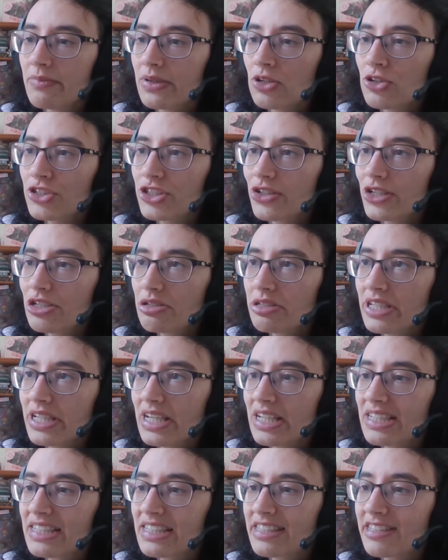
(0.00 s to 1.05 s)
Also interesting,
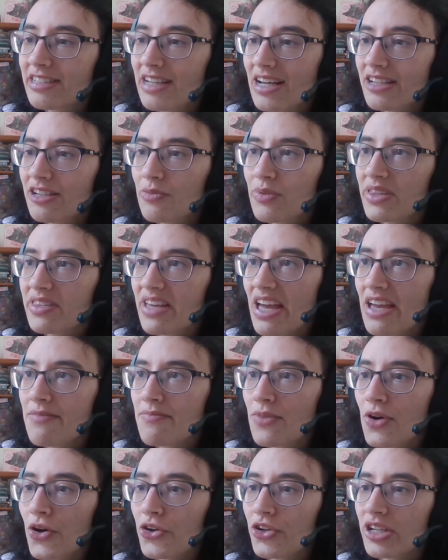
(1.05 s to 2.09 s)
it started with game
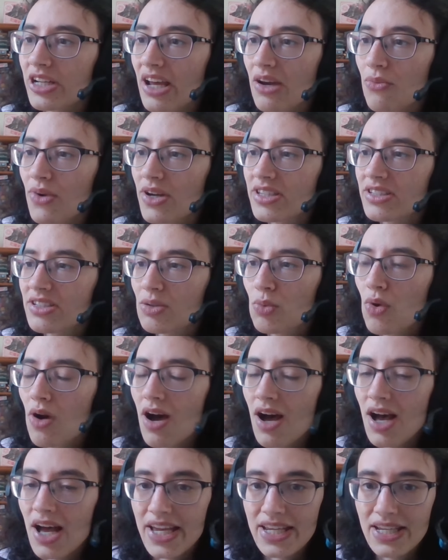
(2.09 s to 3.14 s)
mode, and I wonder
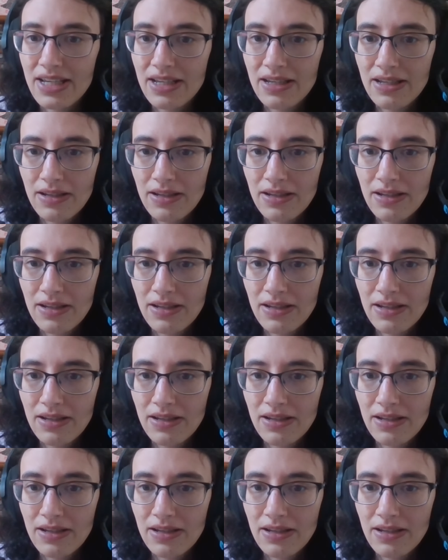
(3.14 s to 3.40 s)
why.